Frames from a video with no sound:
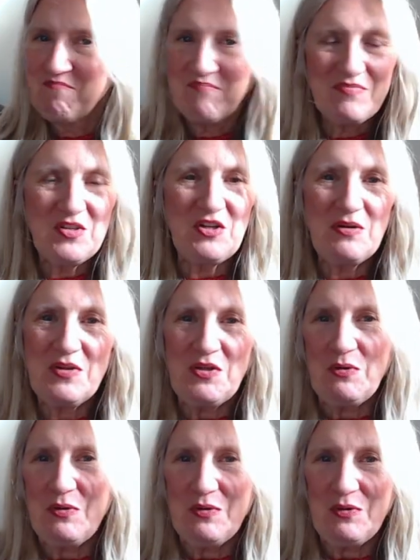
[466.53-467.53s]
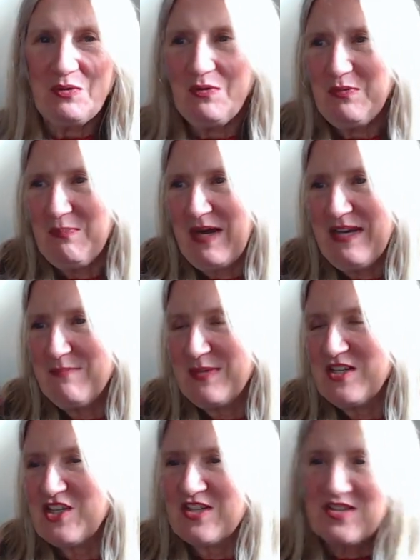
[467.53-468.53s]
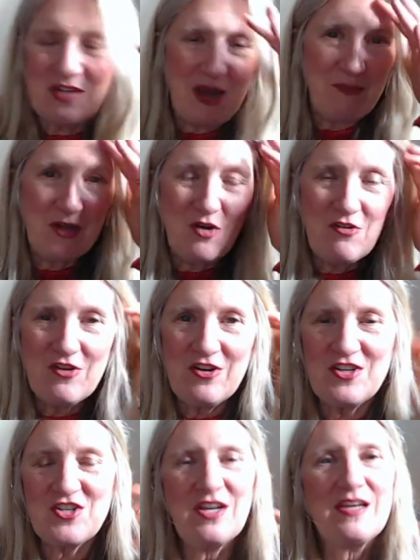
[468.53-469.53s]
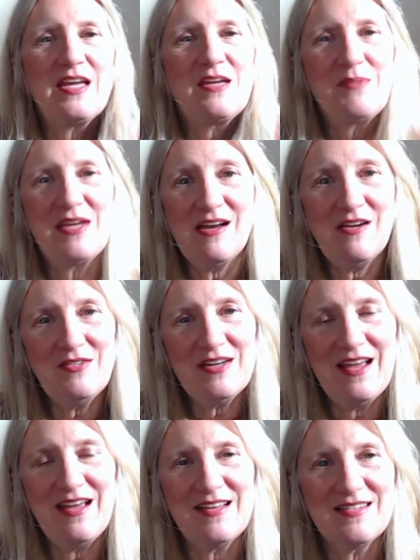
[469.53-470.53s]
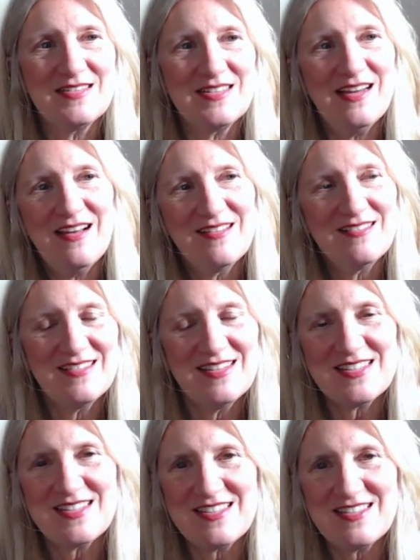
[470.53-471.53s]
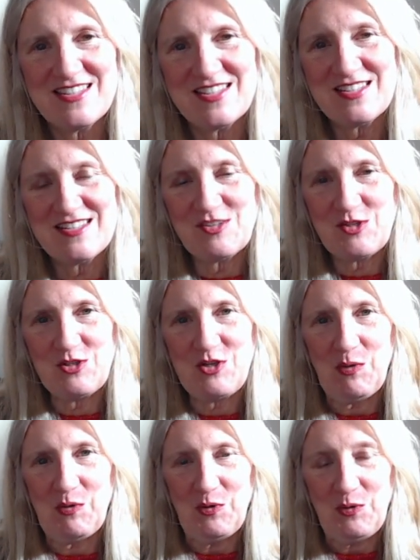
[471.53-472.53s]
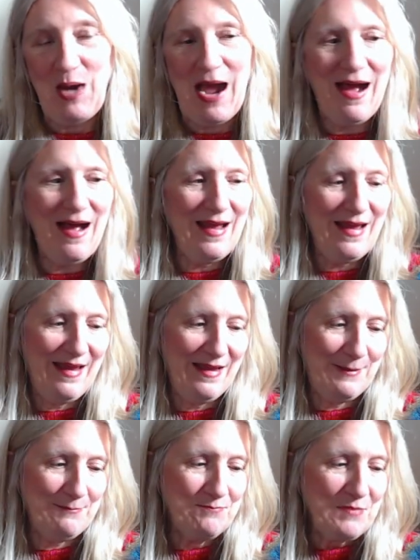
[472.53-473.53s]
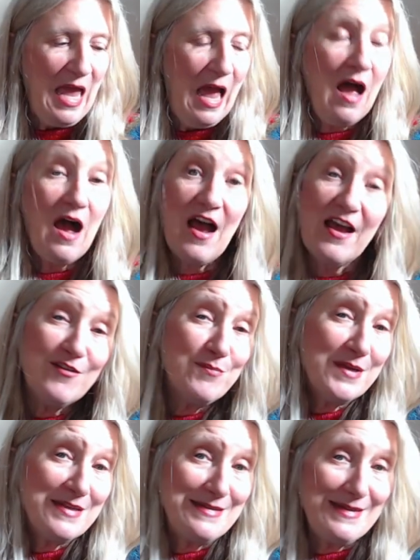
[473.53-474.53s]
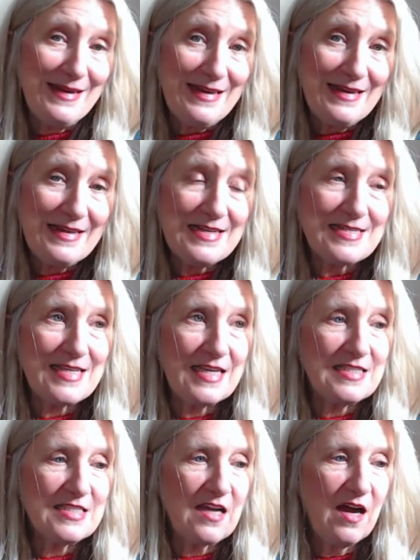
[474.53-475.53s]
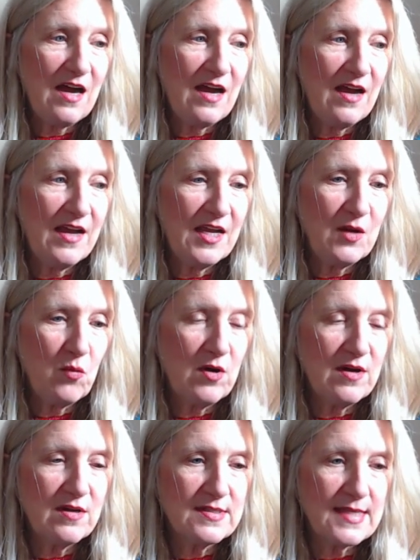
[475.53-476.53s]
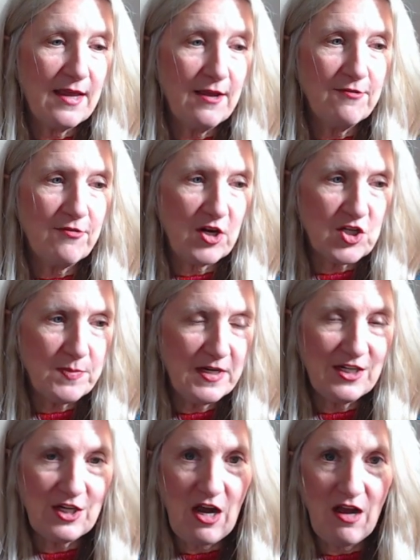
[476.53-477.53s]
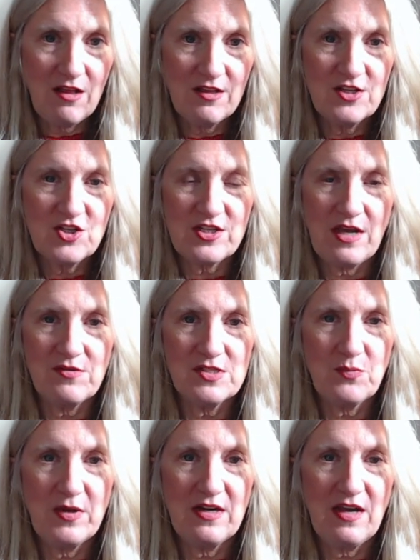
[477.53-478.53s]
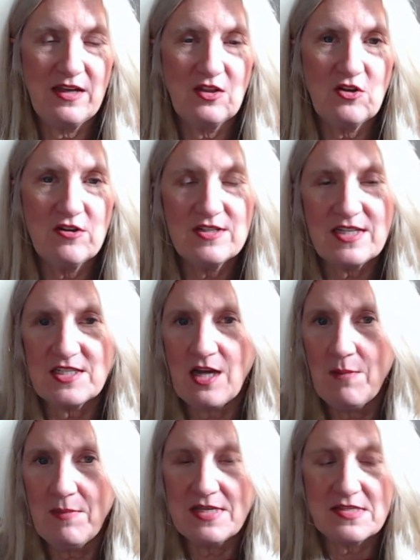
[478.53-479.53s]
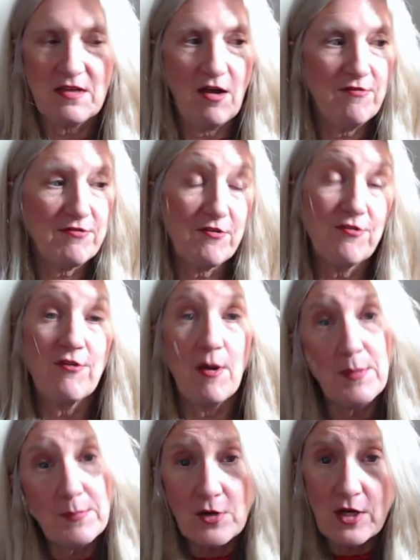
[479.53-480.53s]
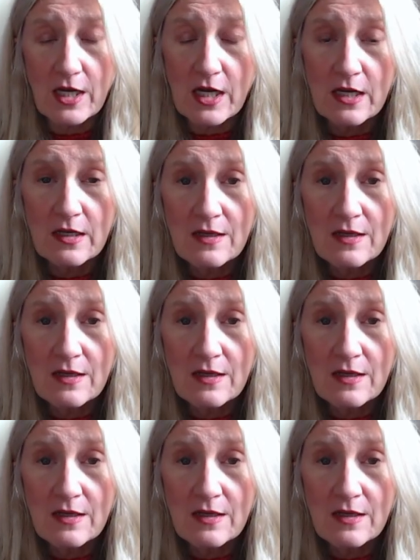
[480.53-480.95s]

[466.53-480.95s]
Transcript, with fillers: you're you you might be just coming over and checking me out and yeah it's just so you know who i am i have been knitting since i was a freshman in college that was when i learned i taught myself from a book